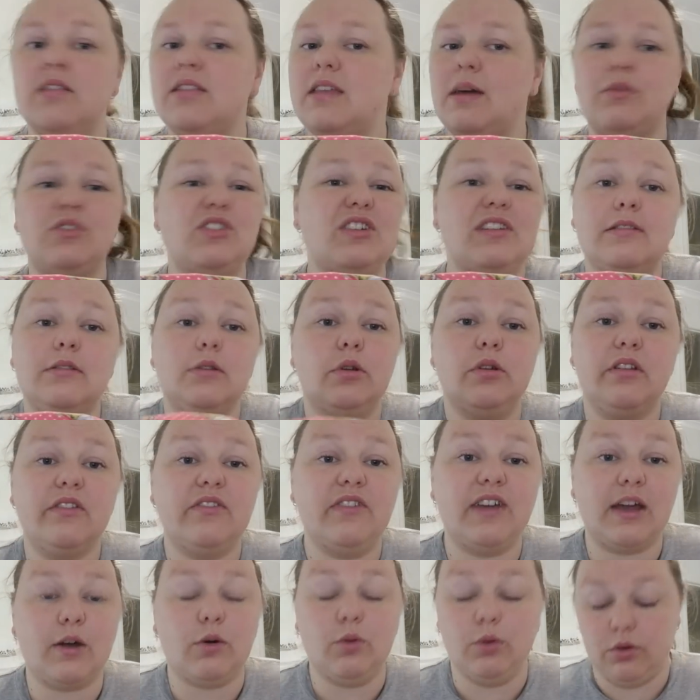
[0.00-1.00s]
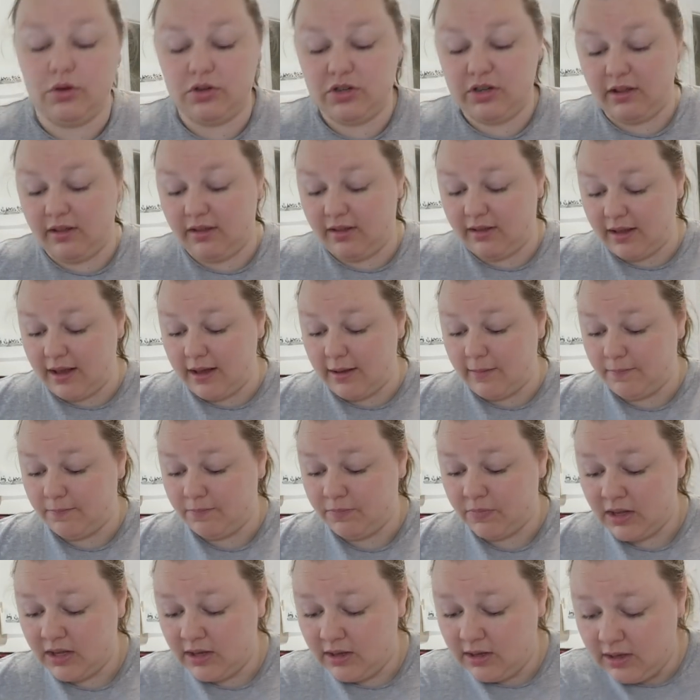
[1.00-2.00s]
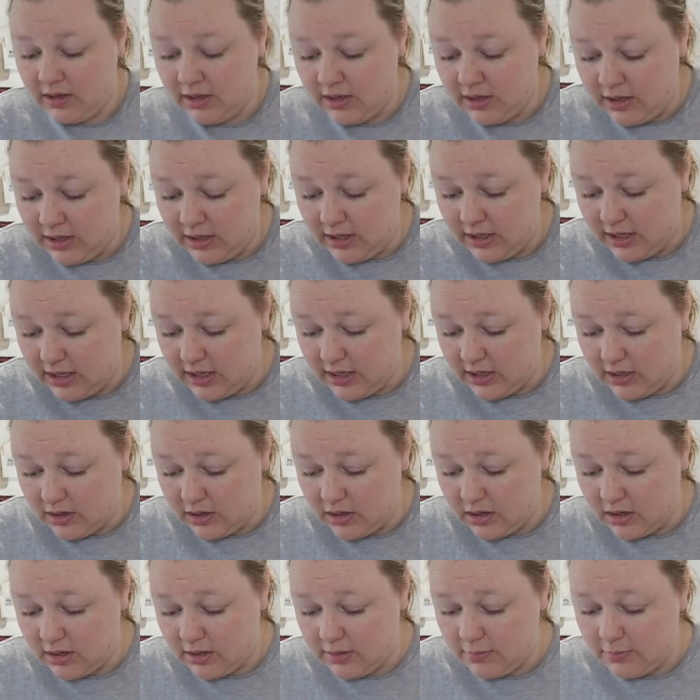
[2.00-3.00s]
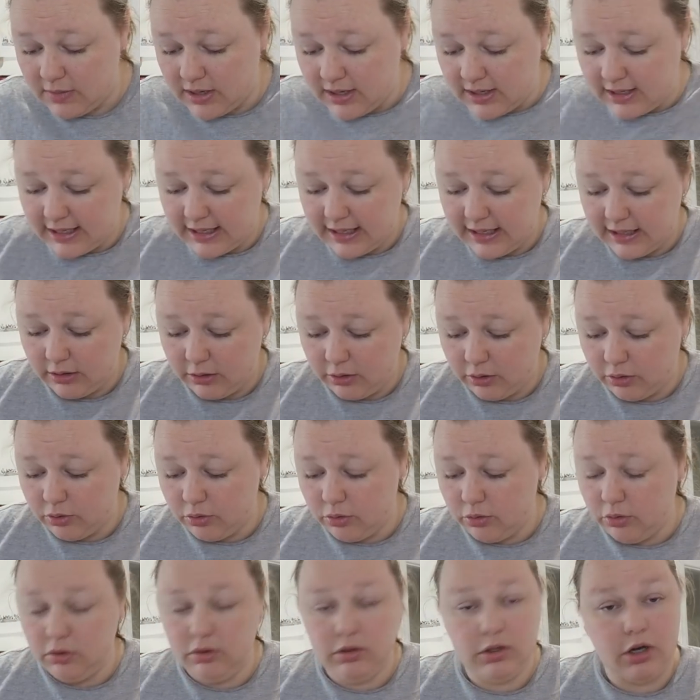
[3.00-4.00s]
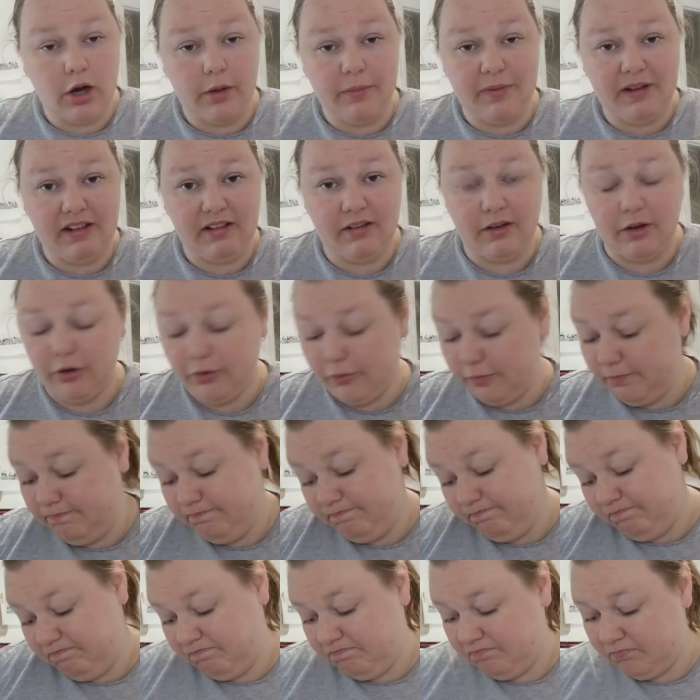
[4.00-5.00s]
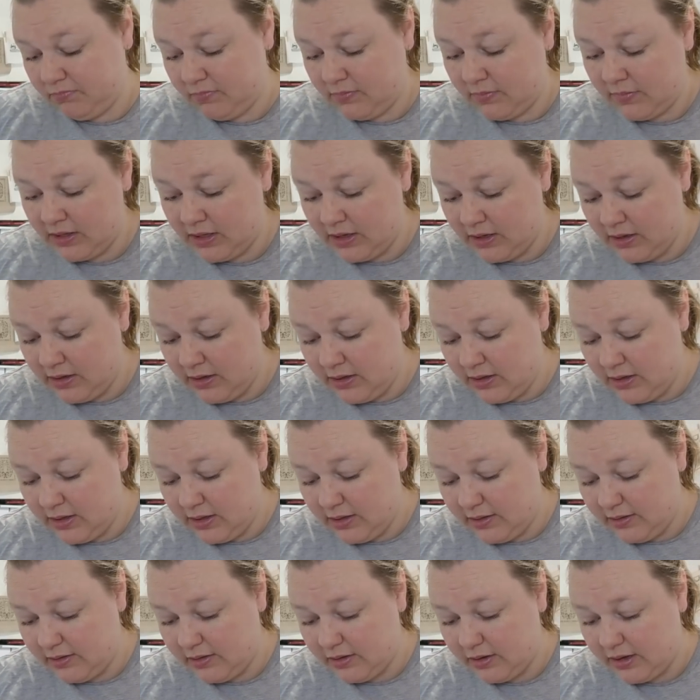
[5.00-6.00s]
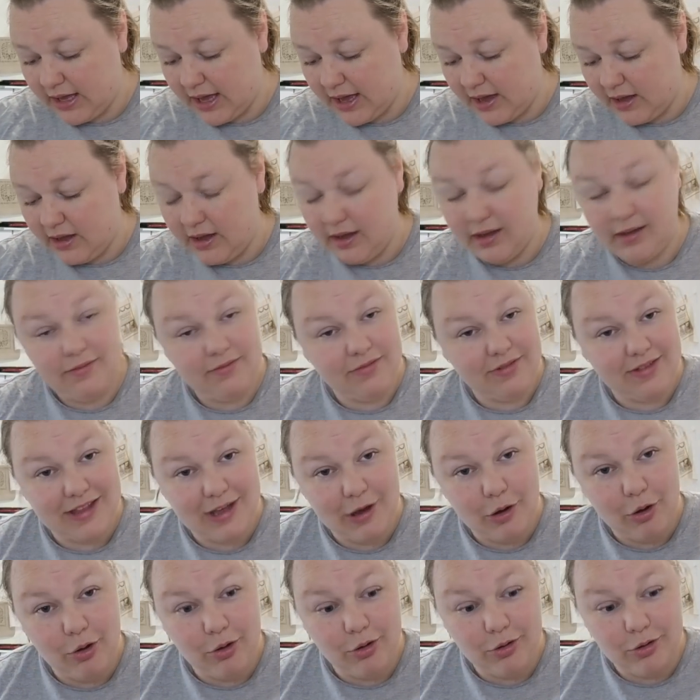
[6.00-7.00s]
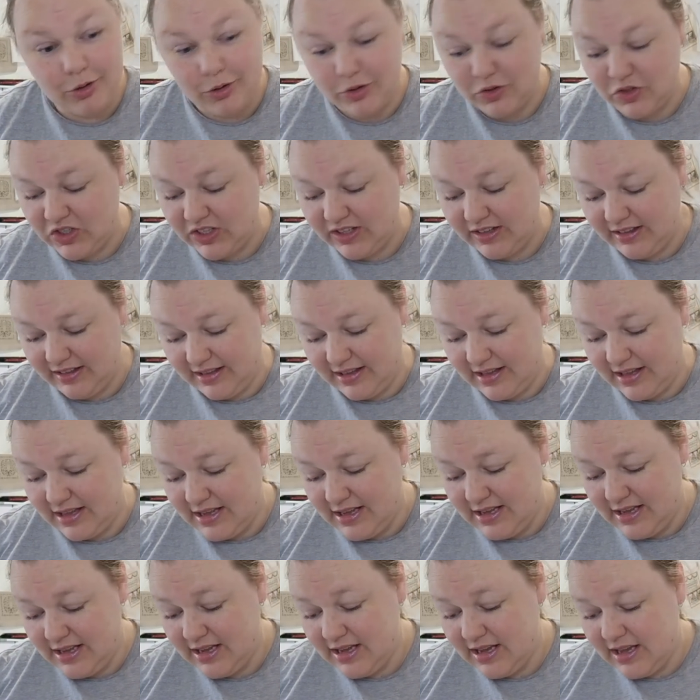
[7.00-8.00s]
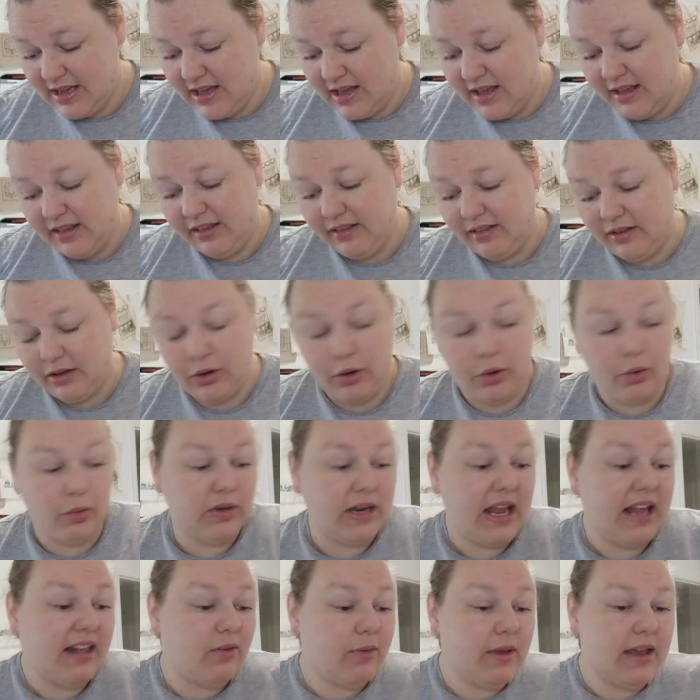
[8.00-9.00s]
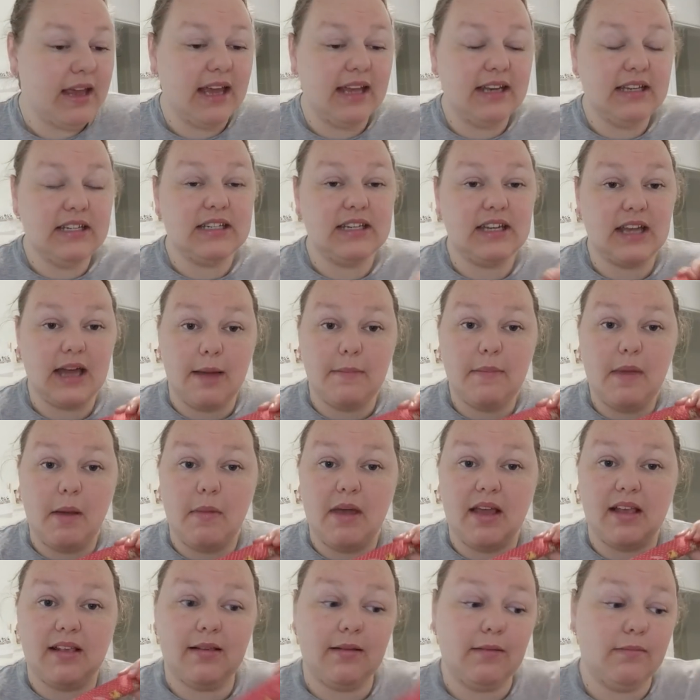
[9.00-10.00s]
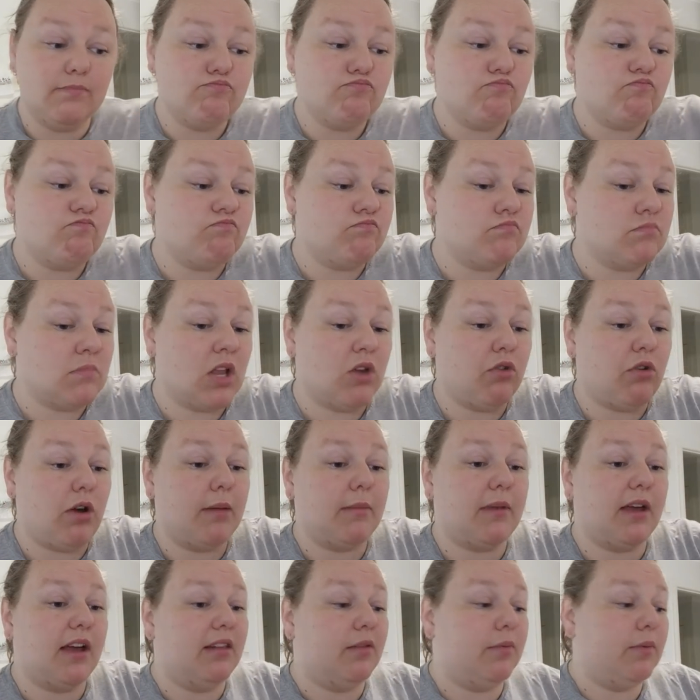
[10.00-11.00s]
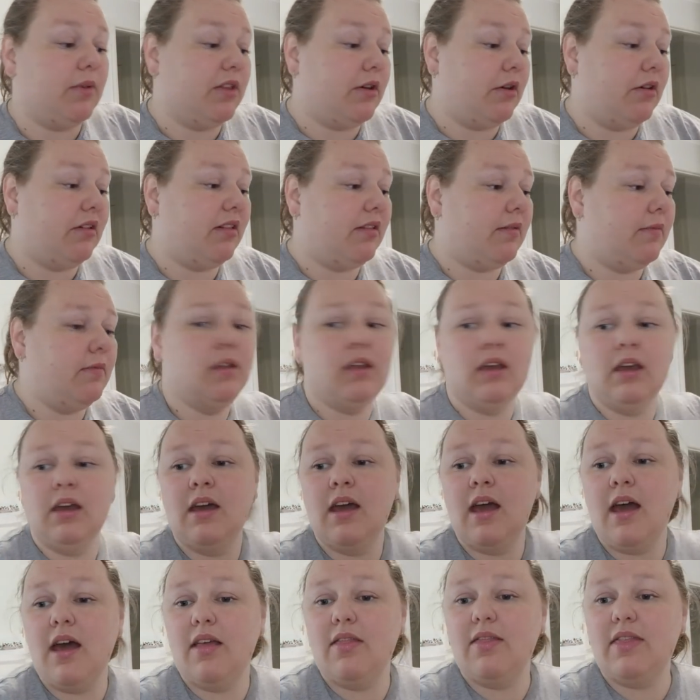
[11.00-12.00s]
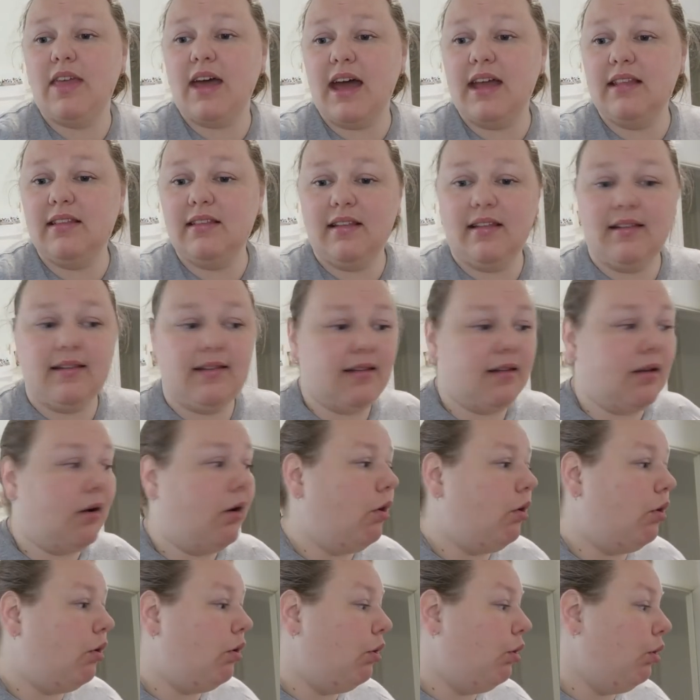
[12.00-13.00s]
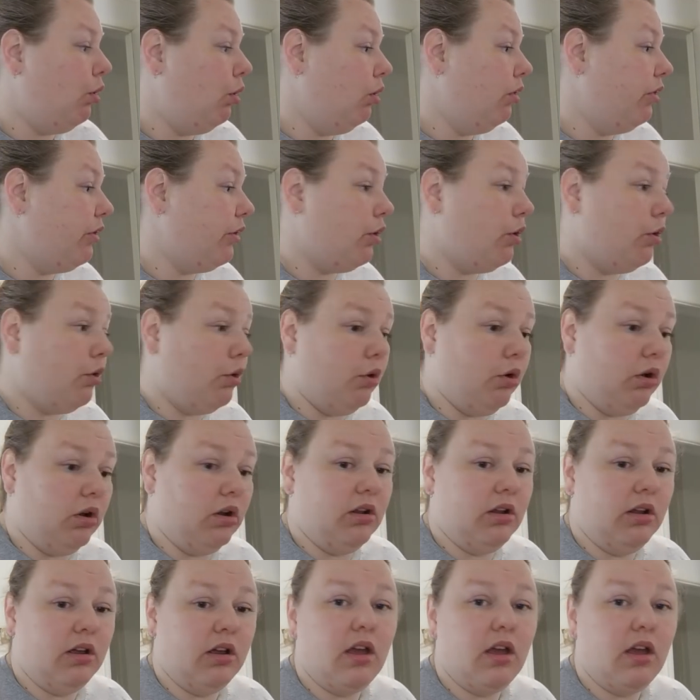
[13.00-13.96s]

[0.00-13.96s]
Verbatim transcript: They were just loose fat quarters um, in my local hobby so. So yeah, they're all gorgeous. So next weekend I might make some grime guards with those. That's all the haul.